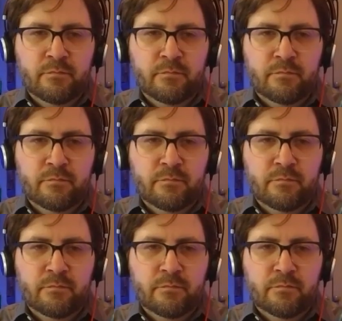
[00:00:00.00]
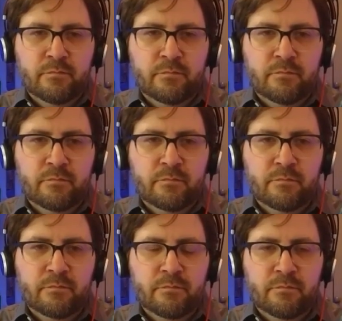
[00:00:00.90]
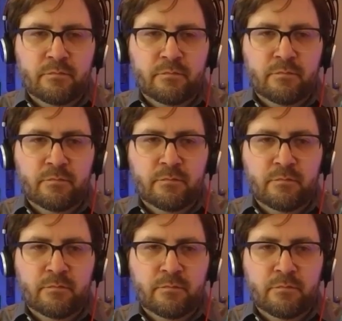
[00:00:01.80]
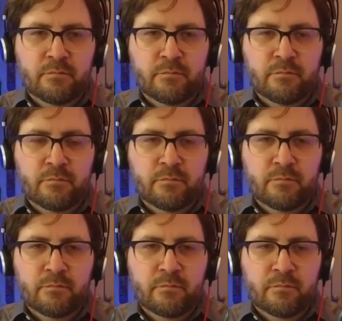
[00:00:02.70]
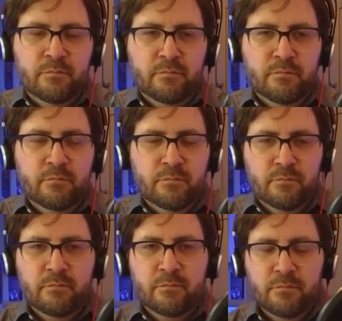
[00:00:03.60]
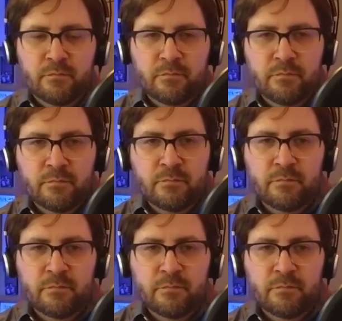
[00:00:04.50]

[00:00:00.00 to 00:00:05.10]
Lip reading: The person shown says nothing.